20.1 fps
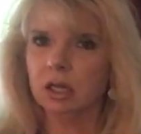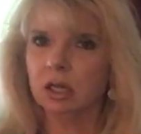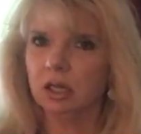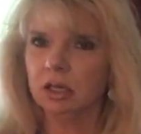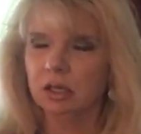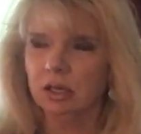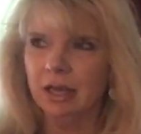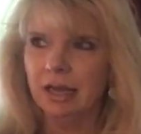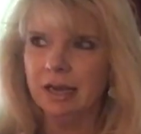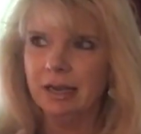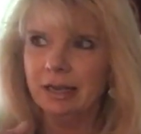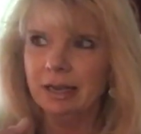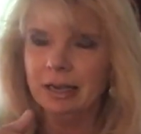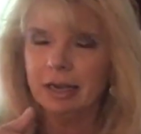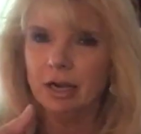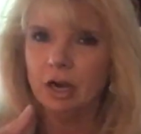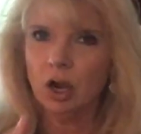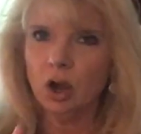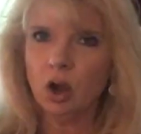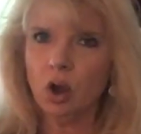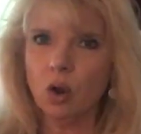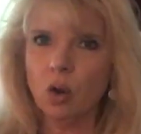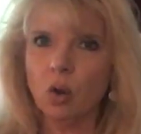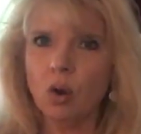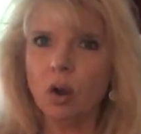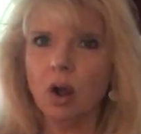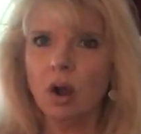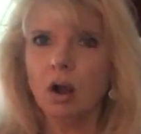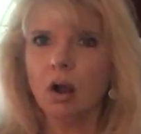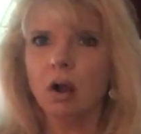Letting
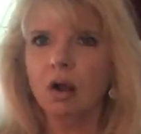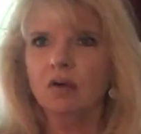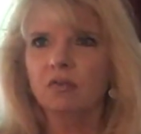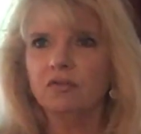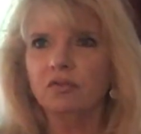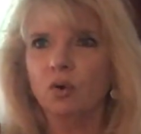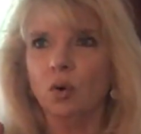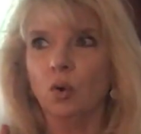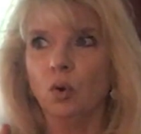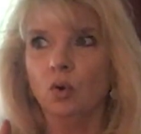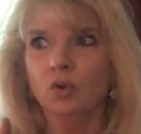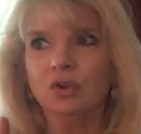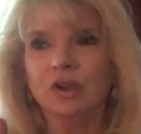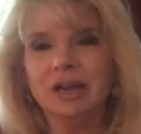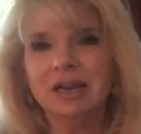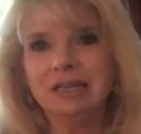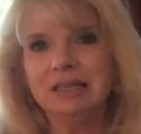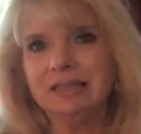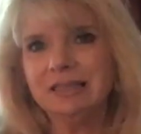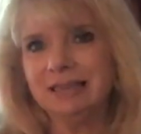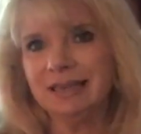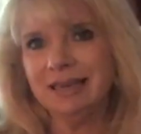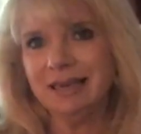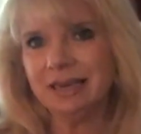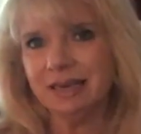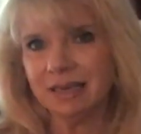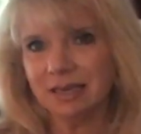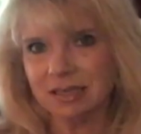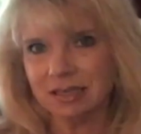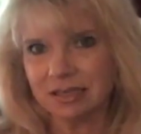go of old
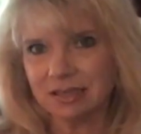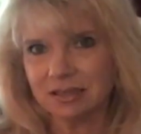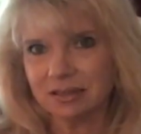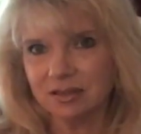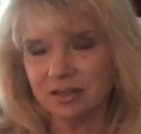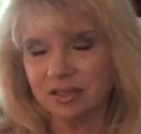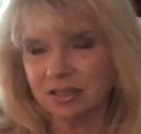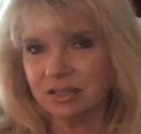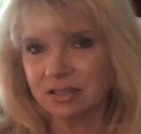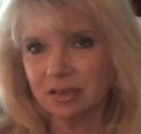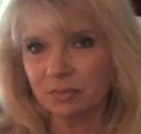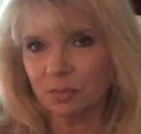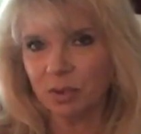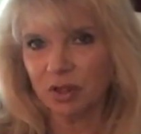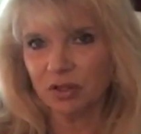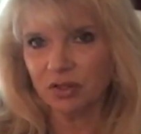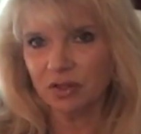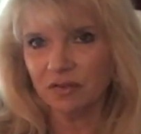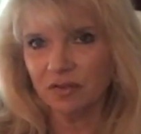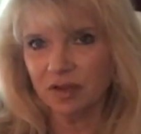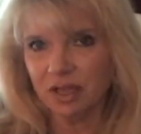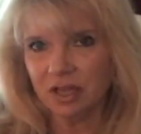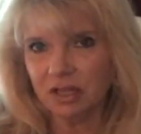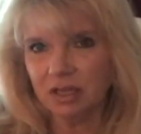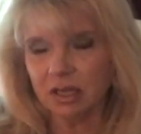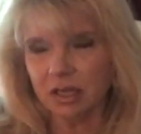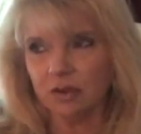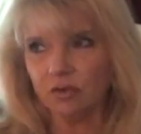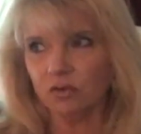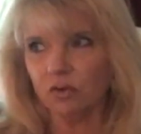ideas. This is a month of
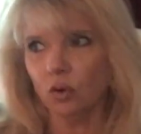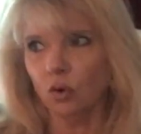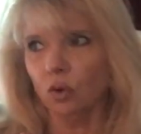endings.